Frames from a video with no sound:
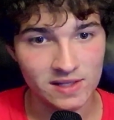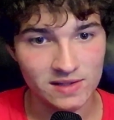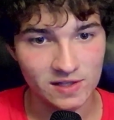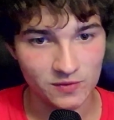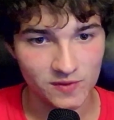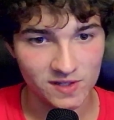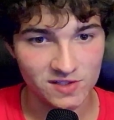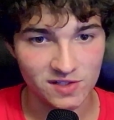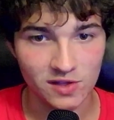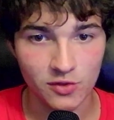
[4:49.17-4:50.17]
They
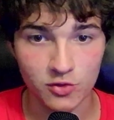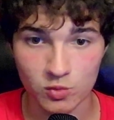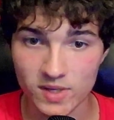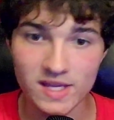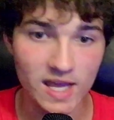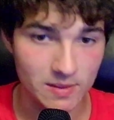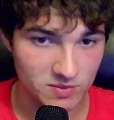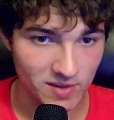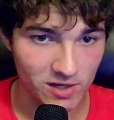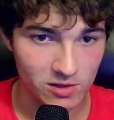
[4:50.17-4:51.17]
finished 3 games
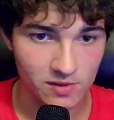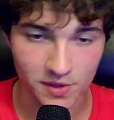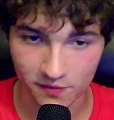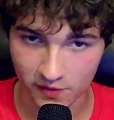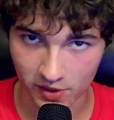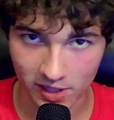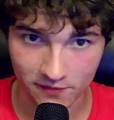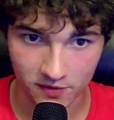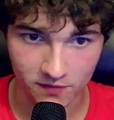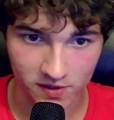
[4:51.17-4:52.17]
better than the
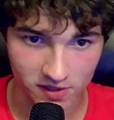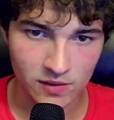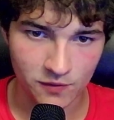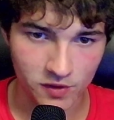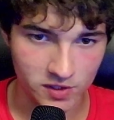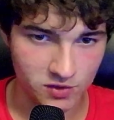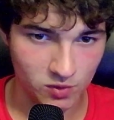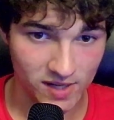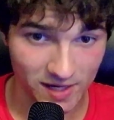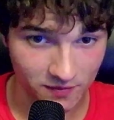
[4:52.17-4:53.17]
Philadelphia Phillies. Phillies were
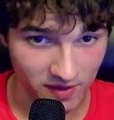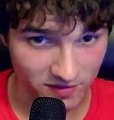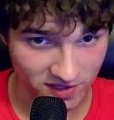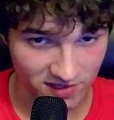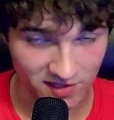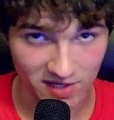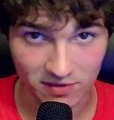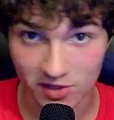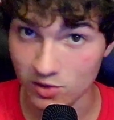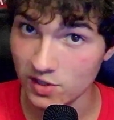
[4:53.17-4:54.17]
95 and 67.
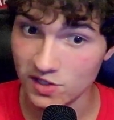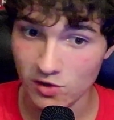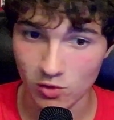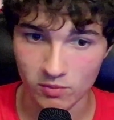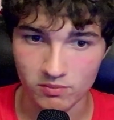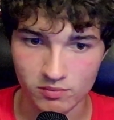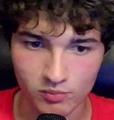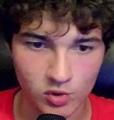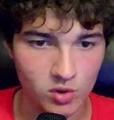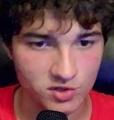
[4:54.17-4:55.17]
They're in the 2.
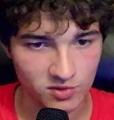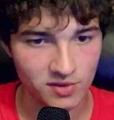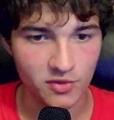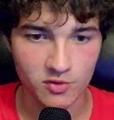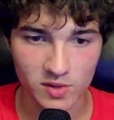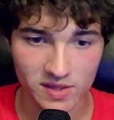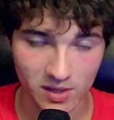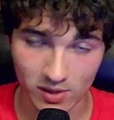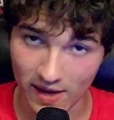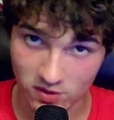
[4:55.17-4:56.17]
Brewers are in the 3. They
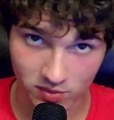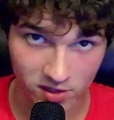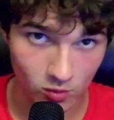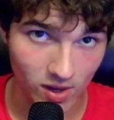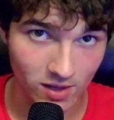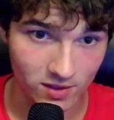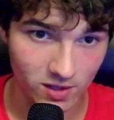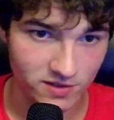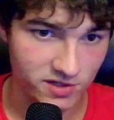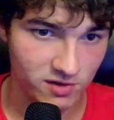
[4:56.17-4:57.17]
will have to play the wild
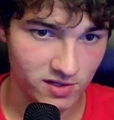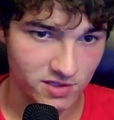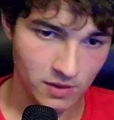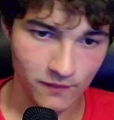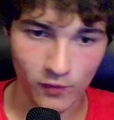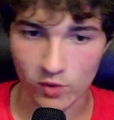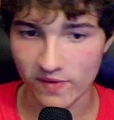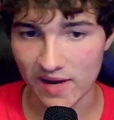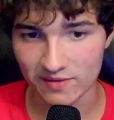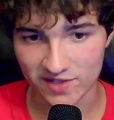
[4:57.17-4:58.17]
card series. 4,
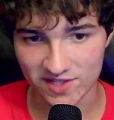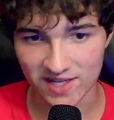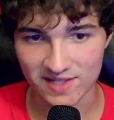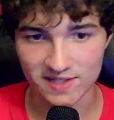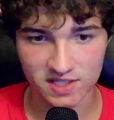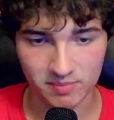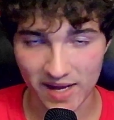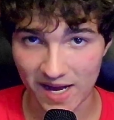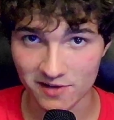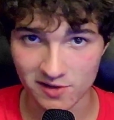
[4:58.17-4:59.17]
5, and 6, it's the
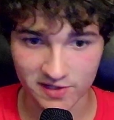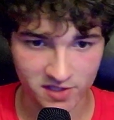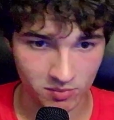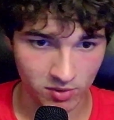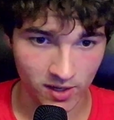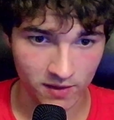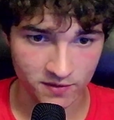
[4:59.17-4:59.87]
Padres, the Braves,